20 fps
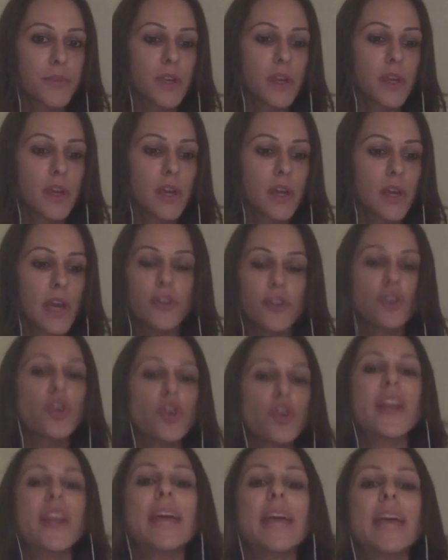Yeah. And they're
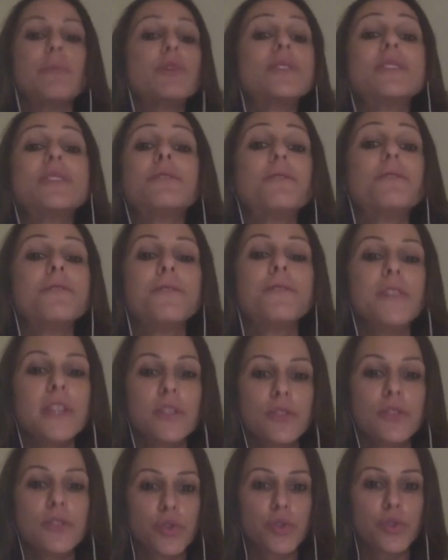not able to
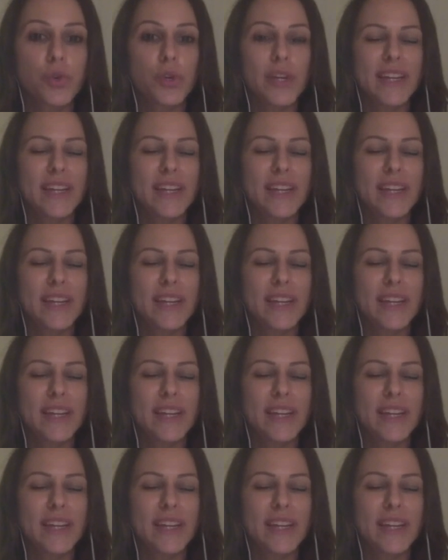feel joy